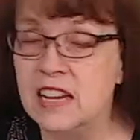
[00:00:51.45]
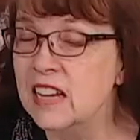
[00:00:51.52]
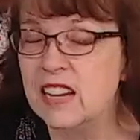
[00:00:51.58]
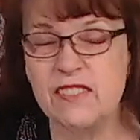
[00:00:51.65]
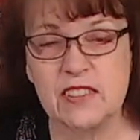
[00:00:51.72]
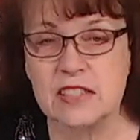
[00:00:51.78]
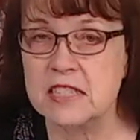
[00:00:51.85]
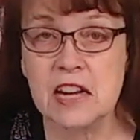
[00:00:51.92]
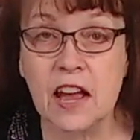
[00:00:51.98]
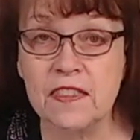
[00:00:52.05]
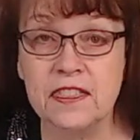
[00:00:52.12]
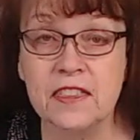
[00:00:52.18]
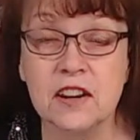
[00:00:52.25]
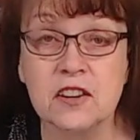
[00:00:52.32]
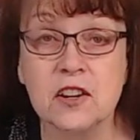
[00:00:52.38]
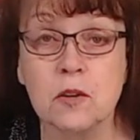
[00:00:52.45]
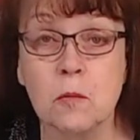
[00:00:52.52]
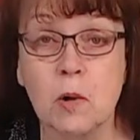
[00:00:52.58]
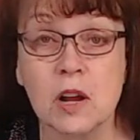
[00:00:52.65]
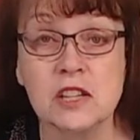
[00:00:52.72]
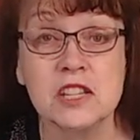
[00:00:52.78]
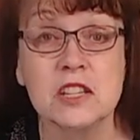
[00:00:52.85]
If it's not there, you're
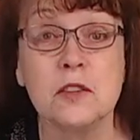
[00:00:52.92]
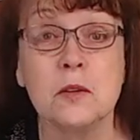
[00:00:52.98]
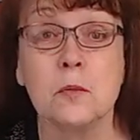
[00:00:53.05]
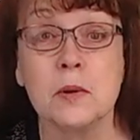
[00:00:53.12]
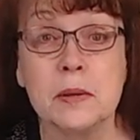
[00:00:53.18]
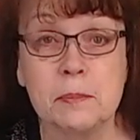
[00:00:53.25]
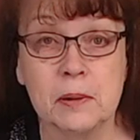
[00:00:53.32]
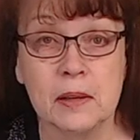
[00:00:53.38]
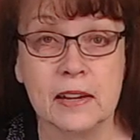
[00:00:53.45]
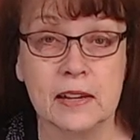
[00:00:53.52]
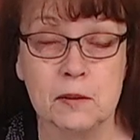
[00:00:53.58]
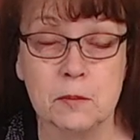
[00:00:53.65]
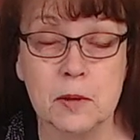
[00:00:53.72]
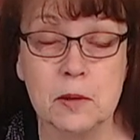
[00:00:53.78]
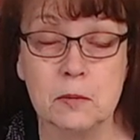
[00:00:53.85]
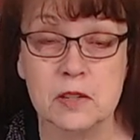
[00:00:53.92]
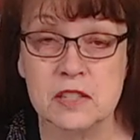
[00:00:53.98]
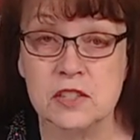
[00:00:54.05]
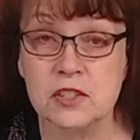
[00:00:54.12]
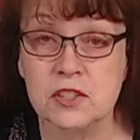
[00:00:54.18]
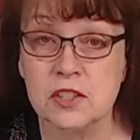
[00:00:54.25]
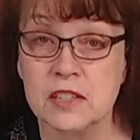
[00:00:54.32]
watching the replay. And we would
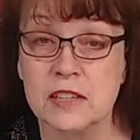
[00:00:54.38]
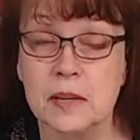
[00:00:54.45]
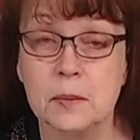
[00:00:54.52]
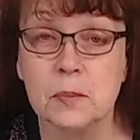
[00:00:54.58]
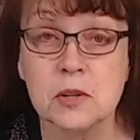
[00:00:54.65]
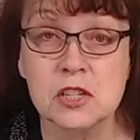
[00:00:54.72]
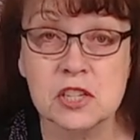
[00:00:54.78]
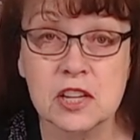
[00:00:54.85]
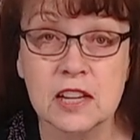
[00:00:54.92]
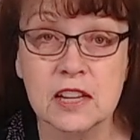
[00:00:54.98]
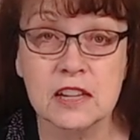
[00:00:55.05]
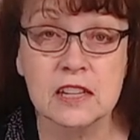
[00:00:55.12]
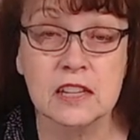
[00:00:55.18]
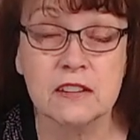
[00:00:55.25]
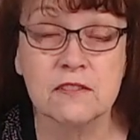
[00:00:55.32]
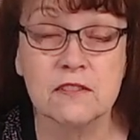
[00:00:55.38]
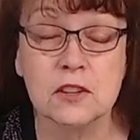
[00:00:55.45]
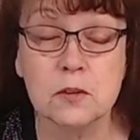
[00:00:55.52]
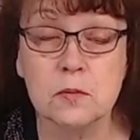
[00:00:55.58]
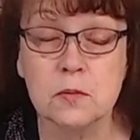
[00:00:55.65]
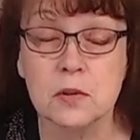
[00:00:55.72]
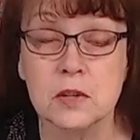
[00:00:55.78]
certainly appreciate it if
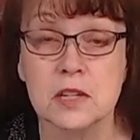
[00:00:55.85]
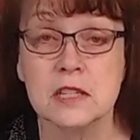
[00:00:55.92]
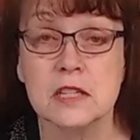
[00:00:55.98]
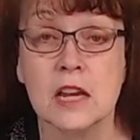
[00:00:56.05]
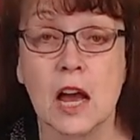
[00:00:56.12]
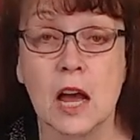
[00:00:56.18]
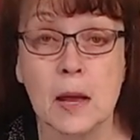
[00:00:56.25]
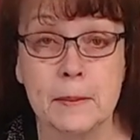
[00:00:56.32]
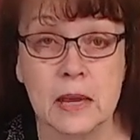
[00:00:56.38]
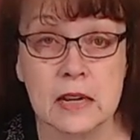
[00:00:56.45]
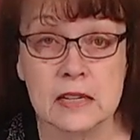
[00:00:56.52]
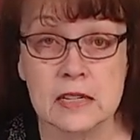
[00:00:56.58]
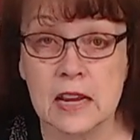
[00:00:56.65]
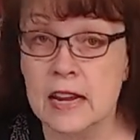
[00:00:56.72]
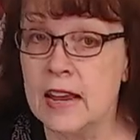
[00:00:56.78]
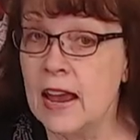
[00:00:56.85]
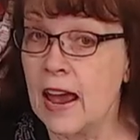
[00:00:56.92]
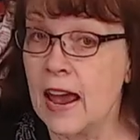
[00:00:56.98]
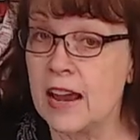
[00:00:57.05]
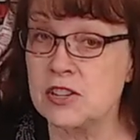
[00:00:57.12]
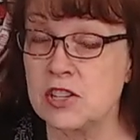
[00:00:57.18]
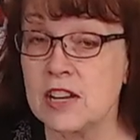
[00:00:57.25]
you would comment
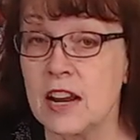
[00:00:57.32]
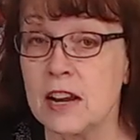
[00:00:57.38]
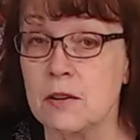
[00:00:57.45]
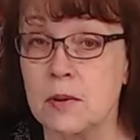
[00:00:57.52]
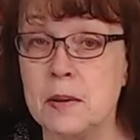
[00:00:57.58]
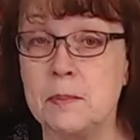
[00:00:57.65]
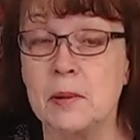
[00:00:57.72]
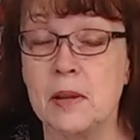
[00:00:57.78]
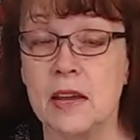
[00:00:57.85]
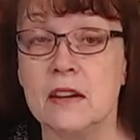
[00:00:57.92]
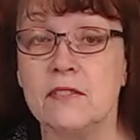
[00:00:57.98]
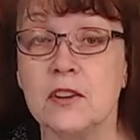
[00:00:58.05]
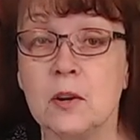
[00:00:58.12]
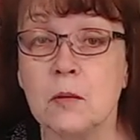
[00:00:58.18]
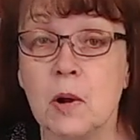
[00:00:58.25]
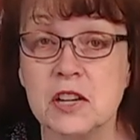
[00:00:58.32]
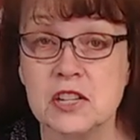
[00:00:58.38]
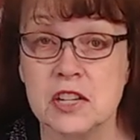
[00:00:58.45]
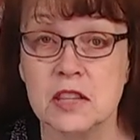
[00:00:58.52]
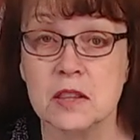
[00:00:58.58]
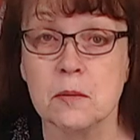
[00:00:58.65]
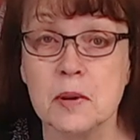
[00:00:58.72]
hashtag replay if you're
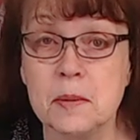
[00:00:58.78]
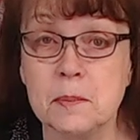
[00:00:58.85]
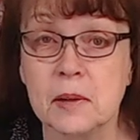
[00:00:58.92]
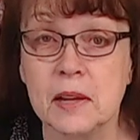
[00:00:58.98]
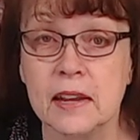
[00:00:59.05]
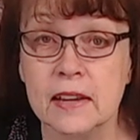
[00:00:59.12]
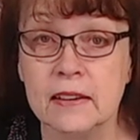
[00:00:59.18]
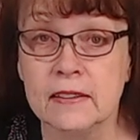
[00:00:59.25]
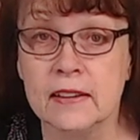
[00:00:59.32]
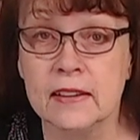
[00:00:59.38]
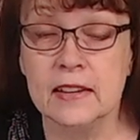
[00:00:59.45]
watching the replay.